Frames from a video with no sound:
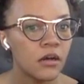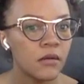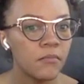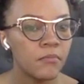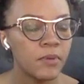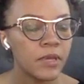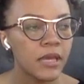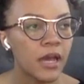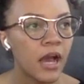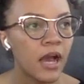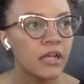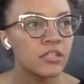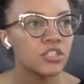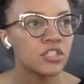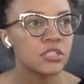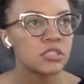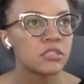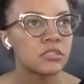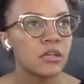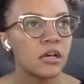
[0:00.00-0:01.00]
beyond
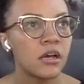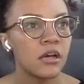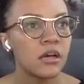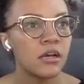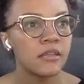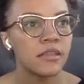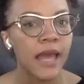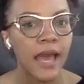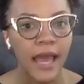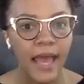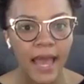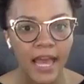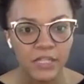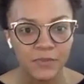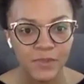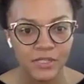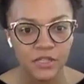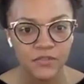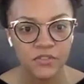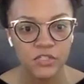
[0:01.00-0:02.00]
just that
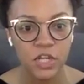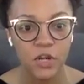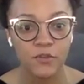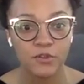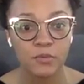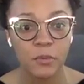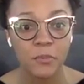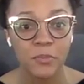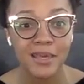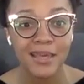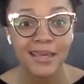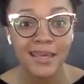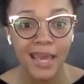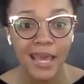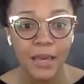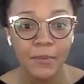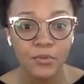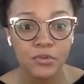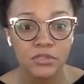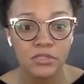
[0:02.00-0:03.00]
aspect of service, but being
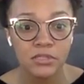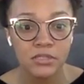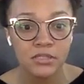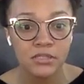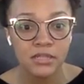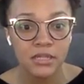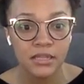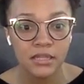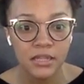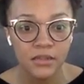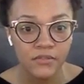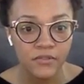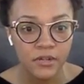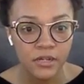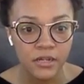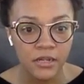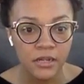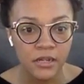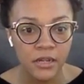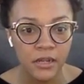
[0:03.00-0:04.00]
able to
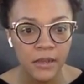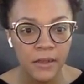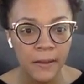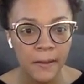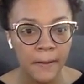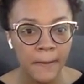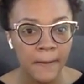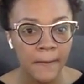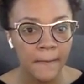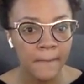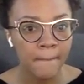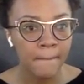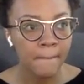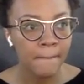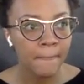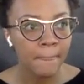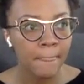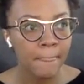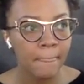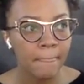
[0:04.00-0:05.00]
deliver
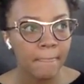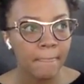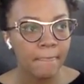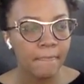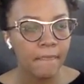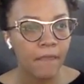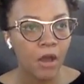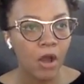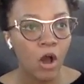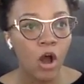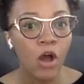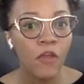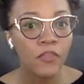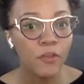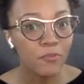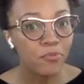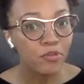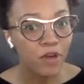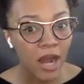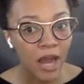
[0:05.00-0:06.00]
on
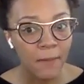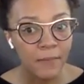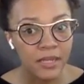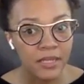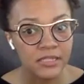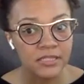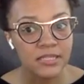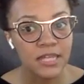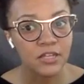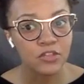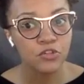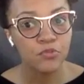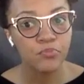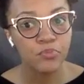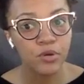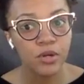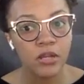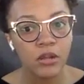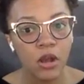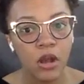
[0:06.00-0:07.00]
the promise that you
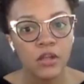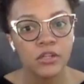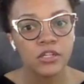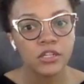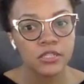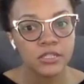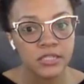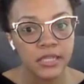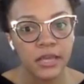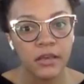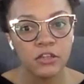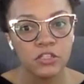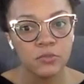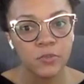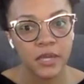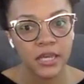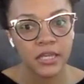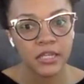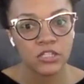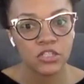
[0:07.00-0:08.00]
put on your sales
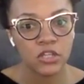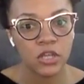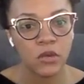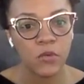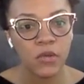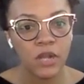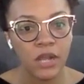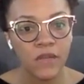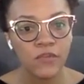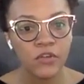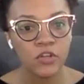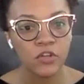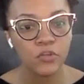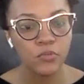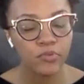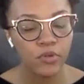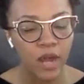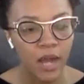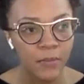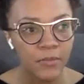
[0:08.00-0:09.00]
page. So like whatever you
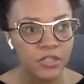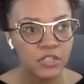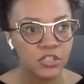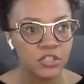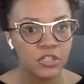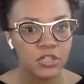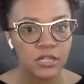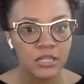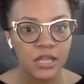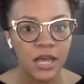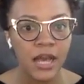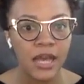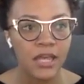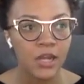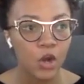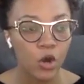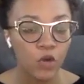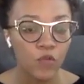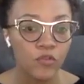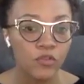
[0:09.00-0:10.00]
promised your client
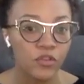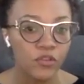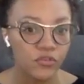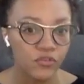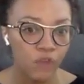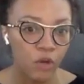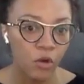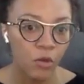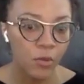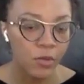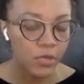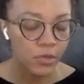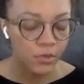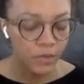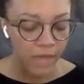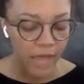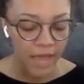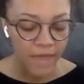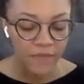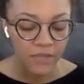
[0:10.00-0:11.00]
over the phone when you were
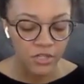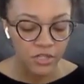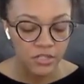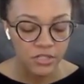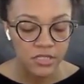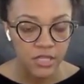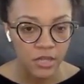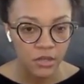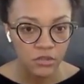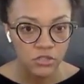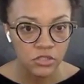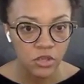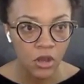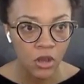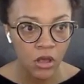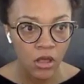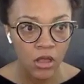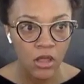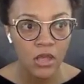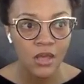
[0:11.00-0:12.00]
having your sales
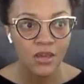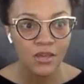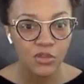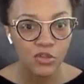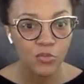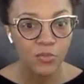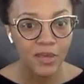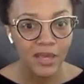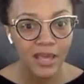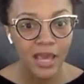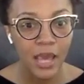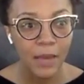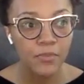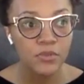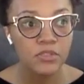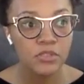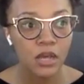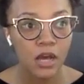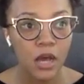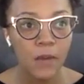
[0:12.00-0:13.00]
call, you being able
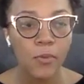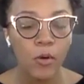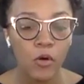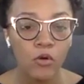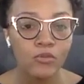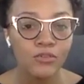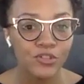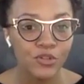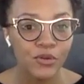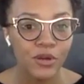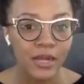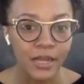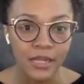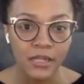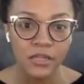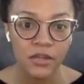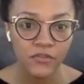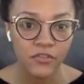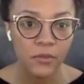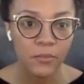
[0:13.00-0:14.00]
to uphold your
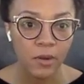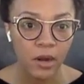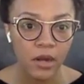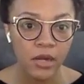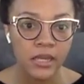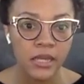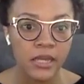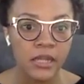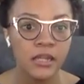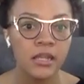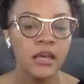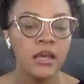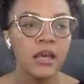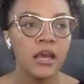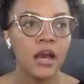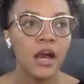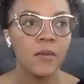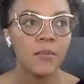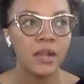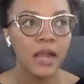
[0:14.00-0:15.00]
end of the bargain.
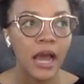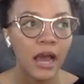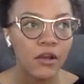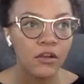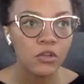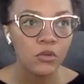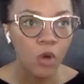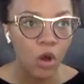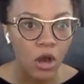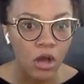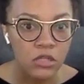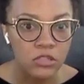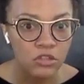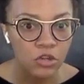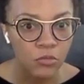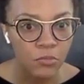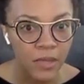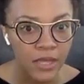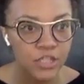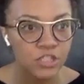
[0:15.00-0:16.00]
And how do you
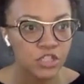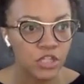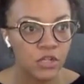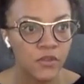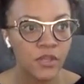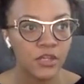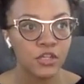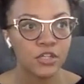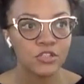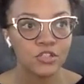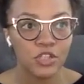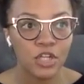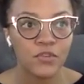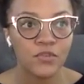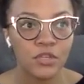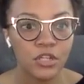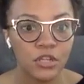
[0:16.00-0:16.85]
also make sure that you're serving